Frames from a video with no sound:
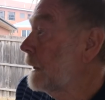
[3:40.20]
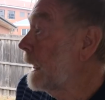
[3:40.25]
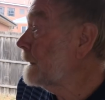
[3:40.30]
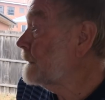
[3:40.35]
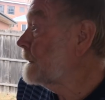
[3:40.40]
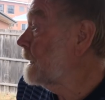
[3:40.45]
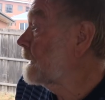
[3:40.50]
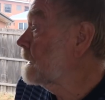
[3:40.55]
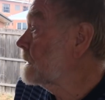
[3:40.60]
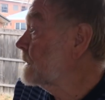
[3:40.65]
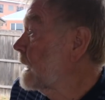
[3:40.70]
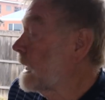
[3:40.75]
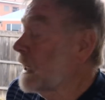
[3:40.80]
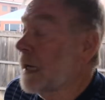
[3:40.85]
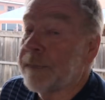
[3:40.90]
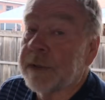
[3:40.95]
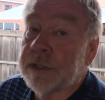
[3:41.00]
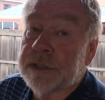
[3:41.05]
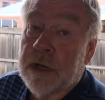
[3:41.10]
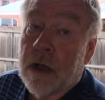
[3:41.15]
Yes, you can set
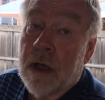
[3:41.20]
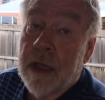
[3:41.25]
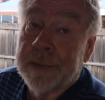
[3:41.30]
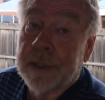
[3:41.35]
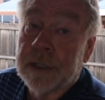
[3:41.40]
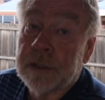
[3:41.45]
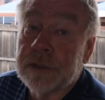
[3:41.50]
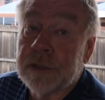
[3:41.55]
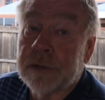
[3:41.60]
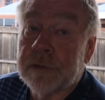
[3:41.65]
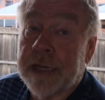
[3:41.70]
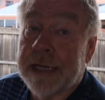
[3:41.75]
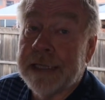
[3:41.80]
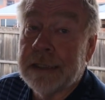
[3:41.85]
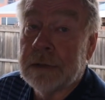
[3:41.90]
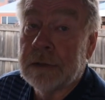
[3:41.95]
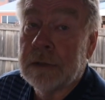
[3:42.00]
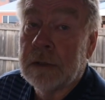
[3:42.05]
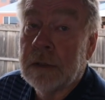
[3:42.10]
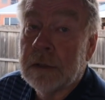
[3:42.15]
up a timer to do that,